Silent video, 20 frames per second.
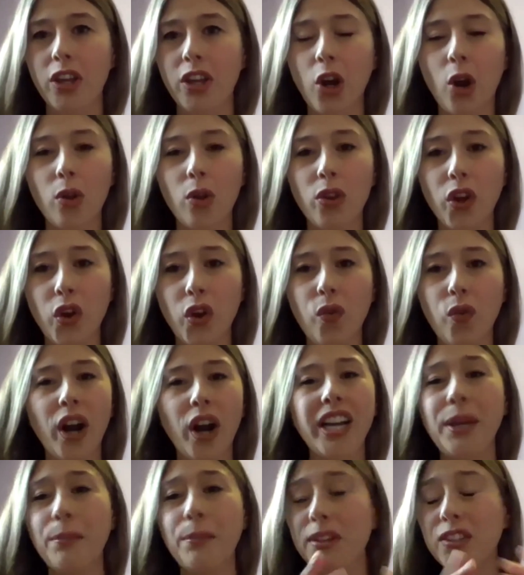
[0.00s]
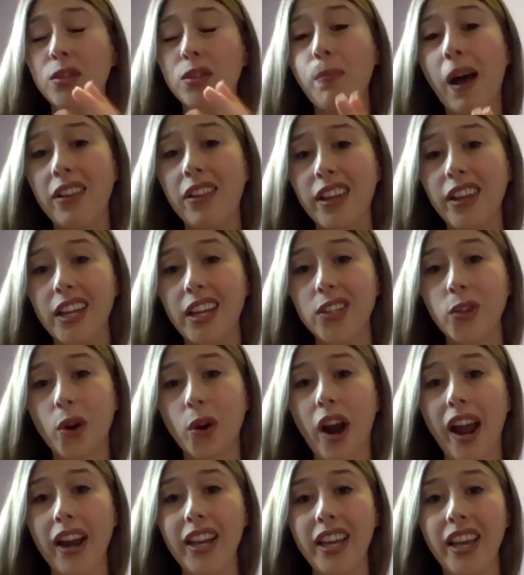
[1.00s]
You know, look for any misspellings
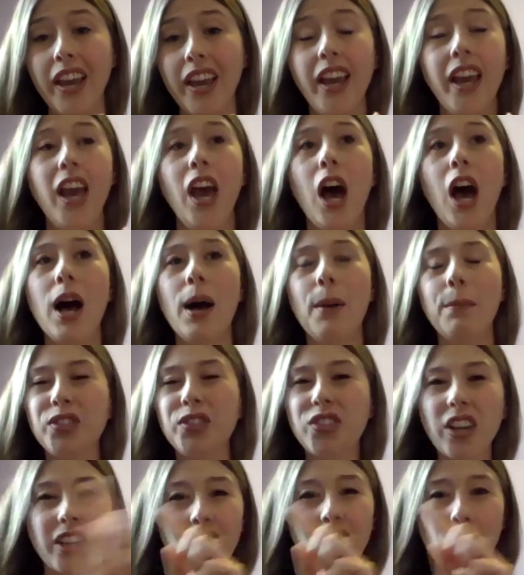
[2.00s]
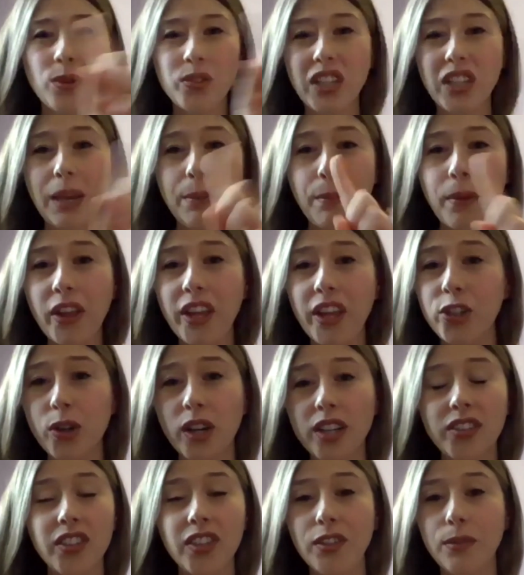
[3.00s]
or any, study those email
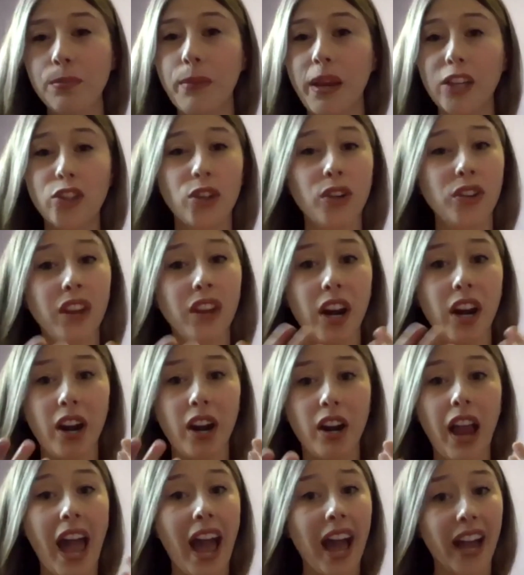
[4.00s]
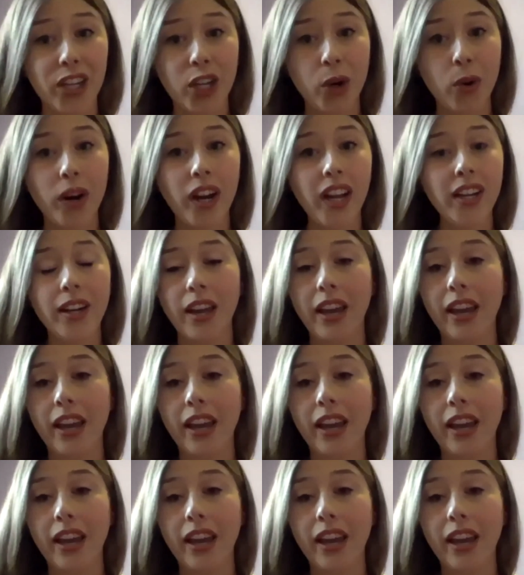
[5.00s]
addresses, make sure they're accurate.